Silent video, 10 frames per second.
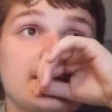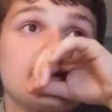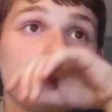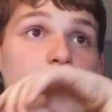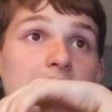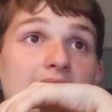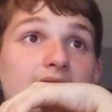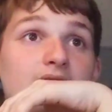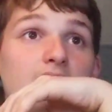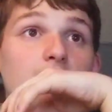it will laugh
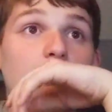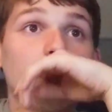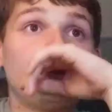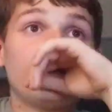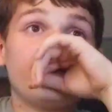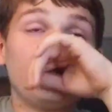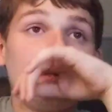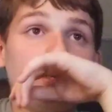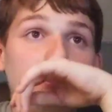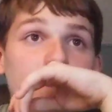and haul with
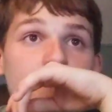delight.